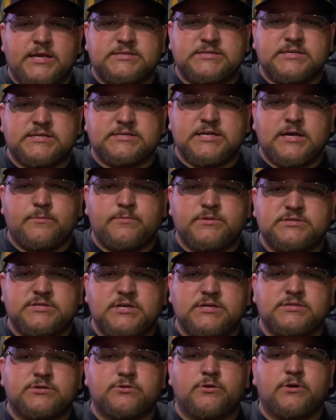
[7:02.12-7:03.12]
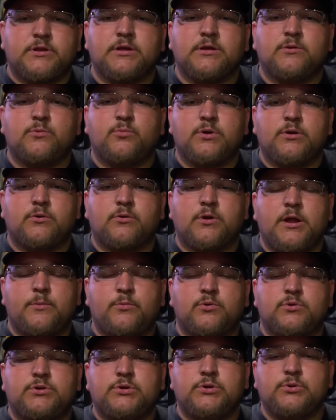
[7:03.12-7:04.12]
6.7 sensor in it, we were
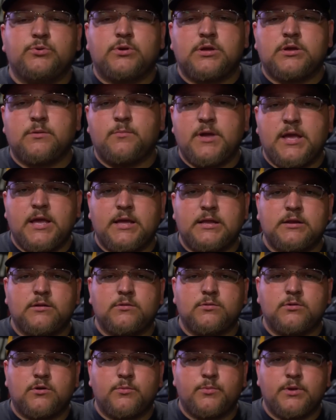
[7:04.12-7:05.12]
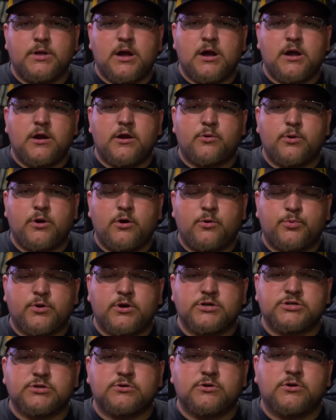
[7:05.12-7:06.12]
able to command a little bit higher rail
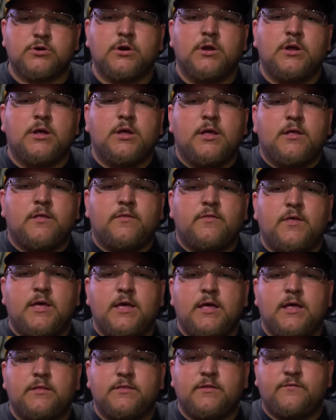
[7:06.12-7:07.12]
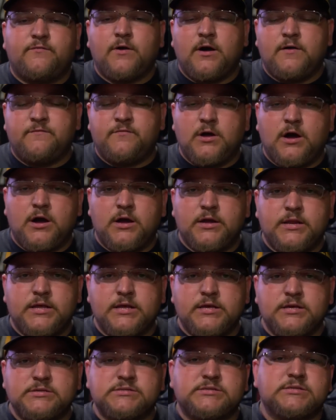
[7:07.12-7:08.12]
pressure than the 5.9
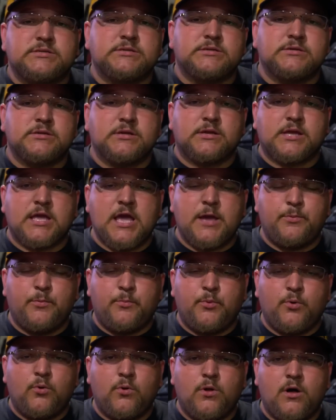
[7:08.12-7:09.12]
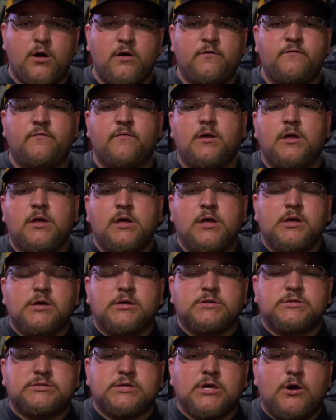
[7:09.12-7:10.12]
is capable of.
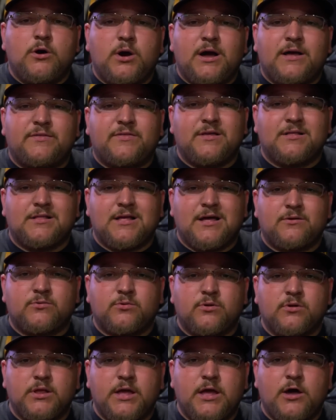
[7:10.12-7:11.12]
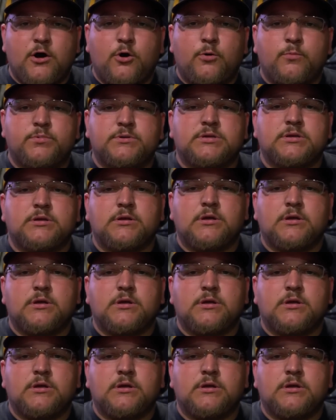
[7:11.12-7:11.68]
So I think that really helped.